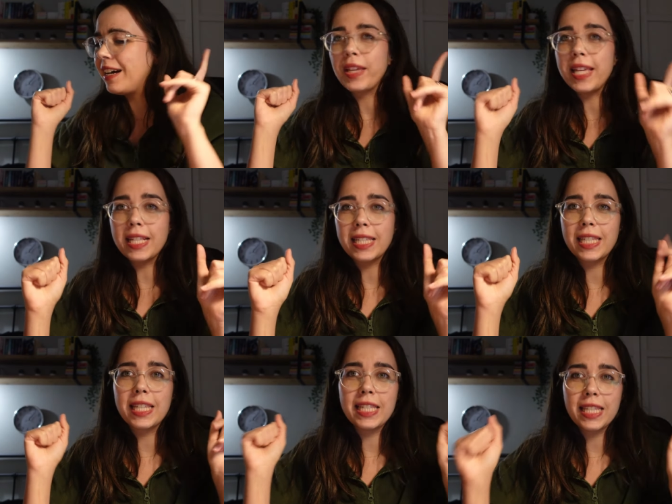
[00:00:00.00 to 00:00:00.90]
yes,
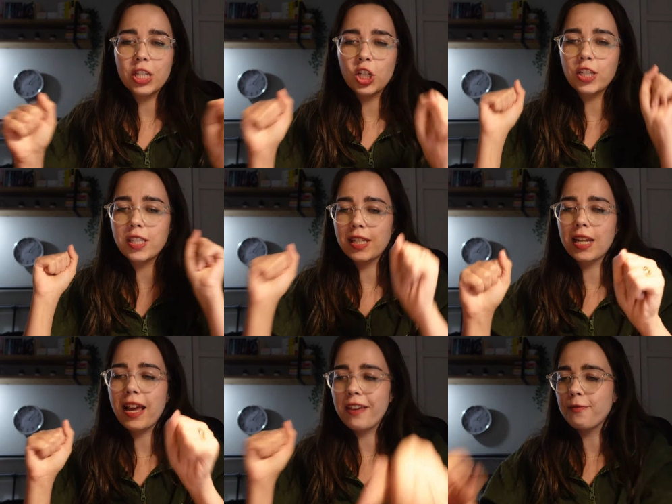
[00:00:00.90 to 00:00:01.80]
the decisions that
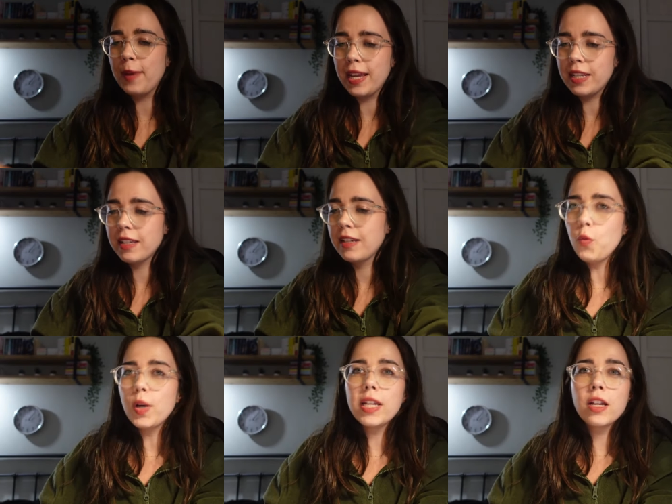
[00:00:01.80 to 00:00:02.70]
I have made.
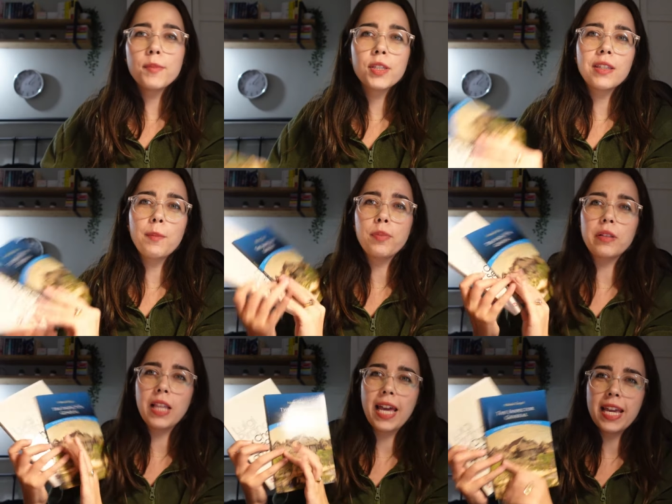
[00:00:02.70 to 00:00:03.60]
When it comes to the
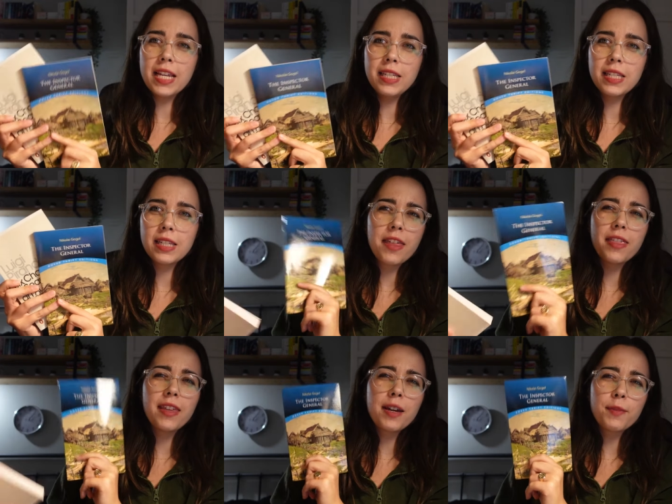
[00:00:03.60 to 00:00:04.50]
plays, I
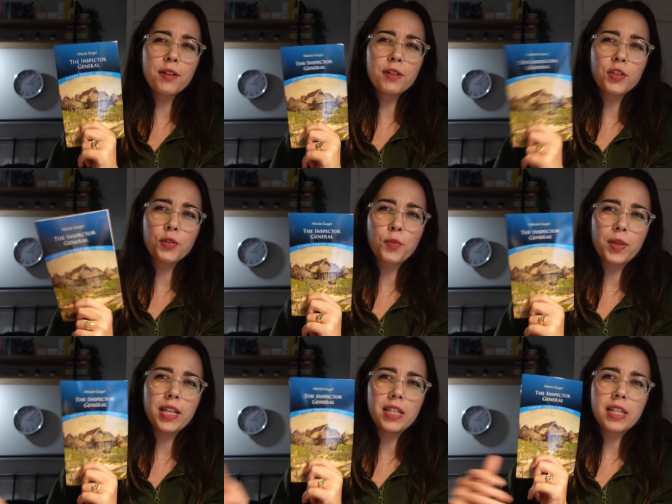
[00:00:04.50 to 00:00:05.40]
think I'm going to
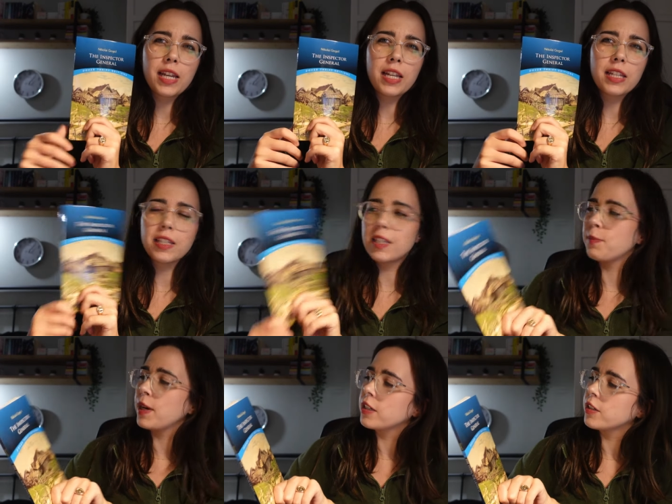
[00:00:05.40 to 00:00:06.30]
read
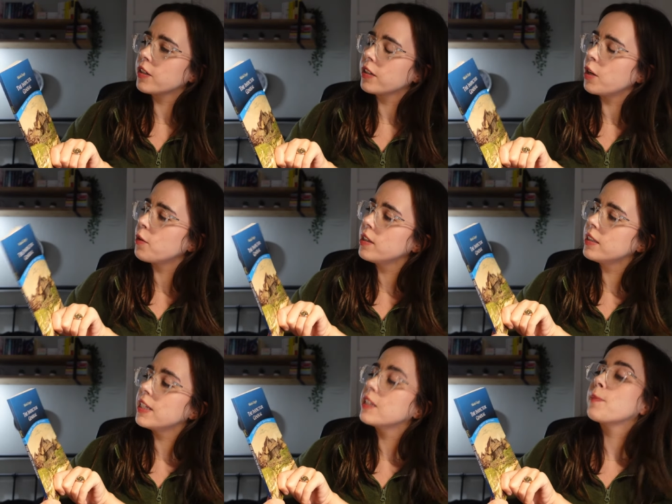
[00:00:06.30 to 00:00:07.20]

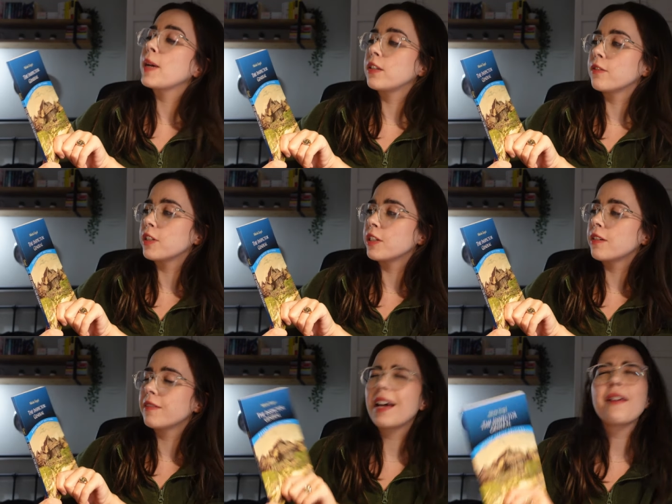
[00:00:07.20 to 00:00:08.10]

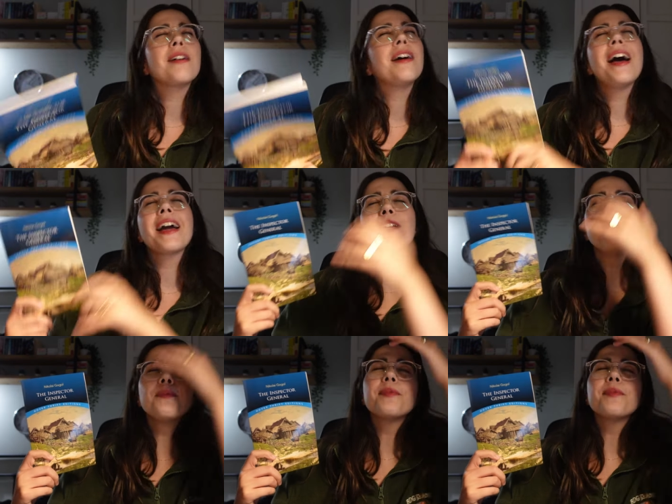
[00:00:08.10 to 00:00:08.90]
I keep